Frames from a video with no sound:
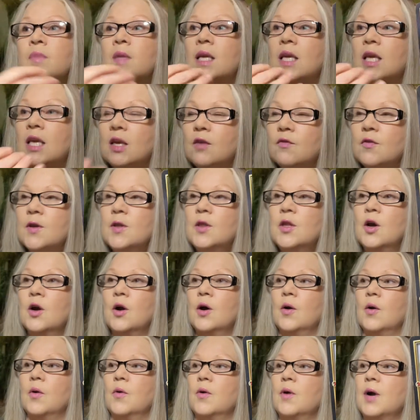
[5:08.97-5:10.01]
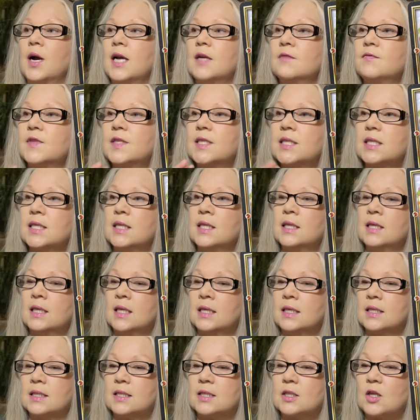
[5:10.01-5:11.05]
even though I've seen
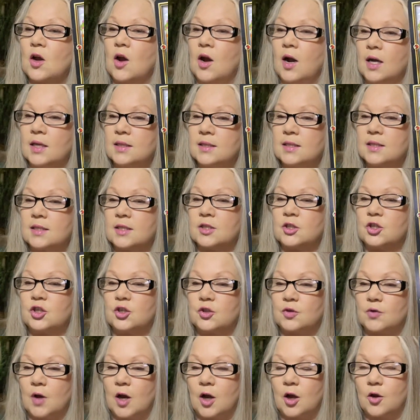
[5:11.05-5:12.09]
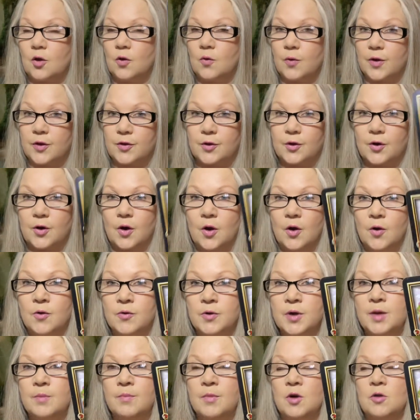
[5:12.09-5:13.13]
this constant struggle with your
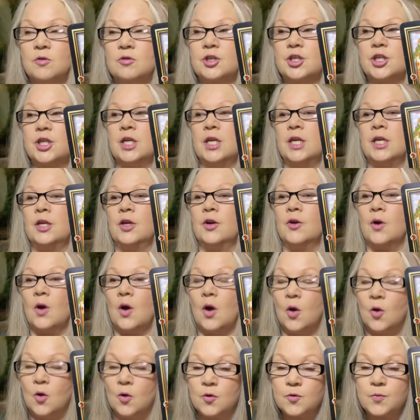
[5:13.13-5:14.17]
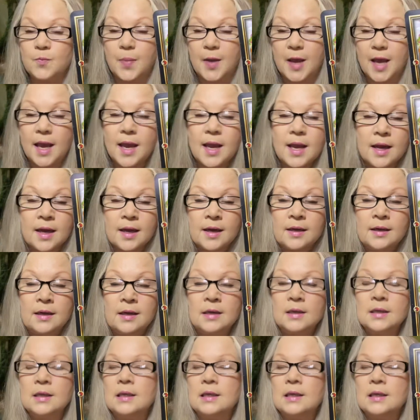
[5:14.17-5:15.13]
own emotion, your own pain,